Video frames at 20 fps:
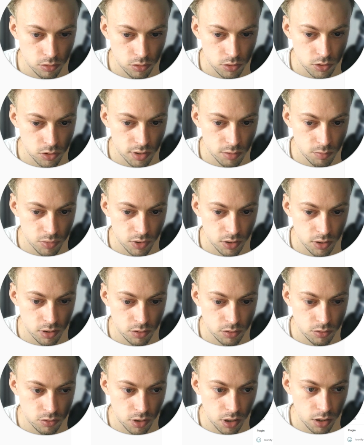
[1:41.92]
You
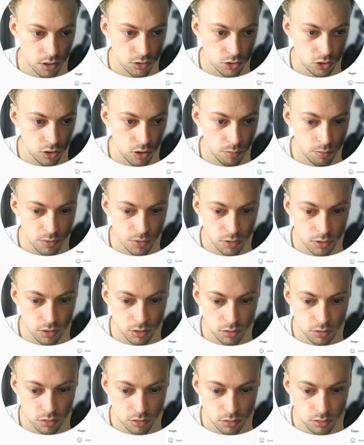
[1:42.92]
simply drag and drop it,
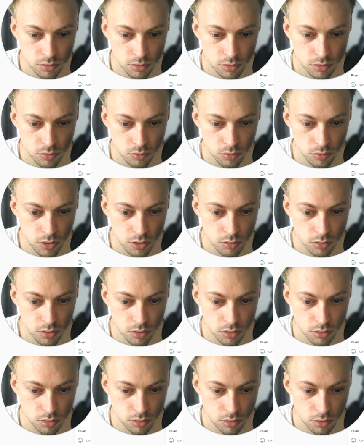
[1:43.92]
or you
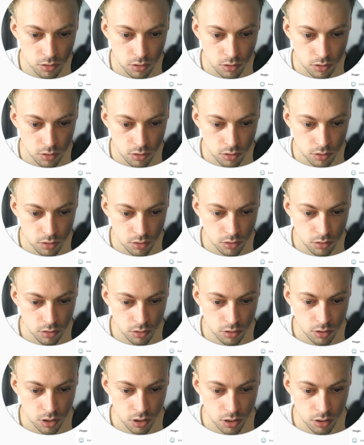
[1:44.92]
can
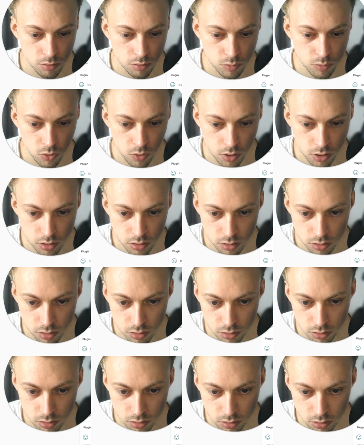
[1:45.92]
click import.
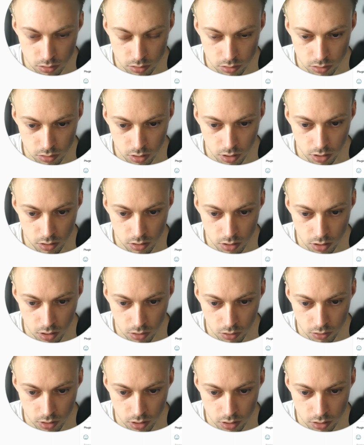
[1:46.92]

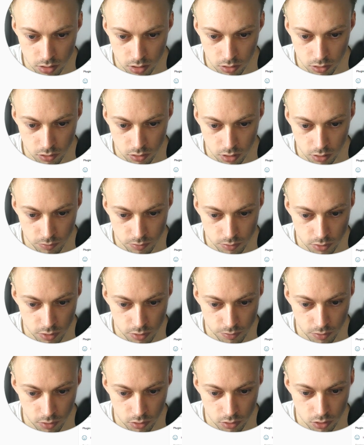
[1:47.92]
Okay, they also have
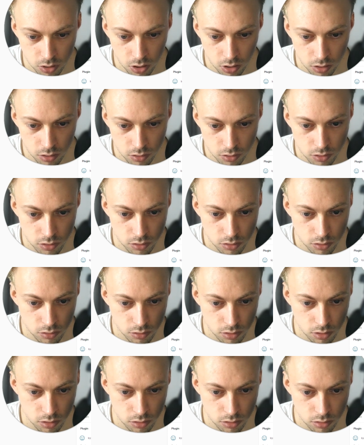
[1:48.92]
default colors.
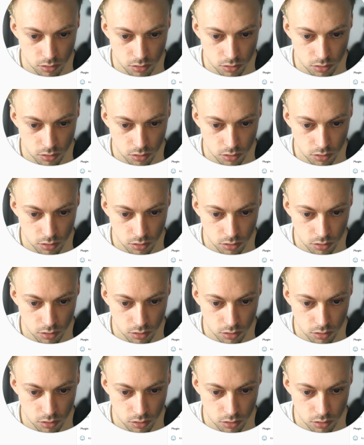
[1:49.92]
You can